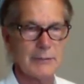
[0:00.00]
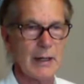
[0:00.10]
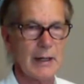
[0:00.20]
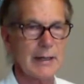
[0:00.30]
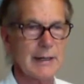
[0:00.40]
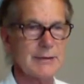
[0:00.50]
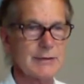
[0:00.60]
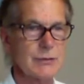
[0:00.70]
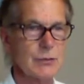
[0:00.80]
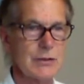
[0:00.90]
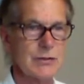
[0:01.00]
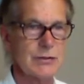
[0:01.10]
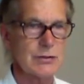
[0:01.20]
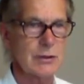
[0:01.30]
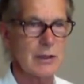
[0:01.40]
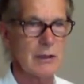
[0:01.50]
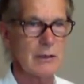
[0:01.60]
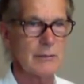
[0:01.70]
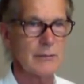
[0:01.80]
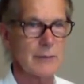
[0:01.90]
diets which
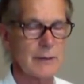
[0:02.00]
are,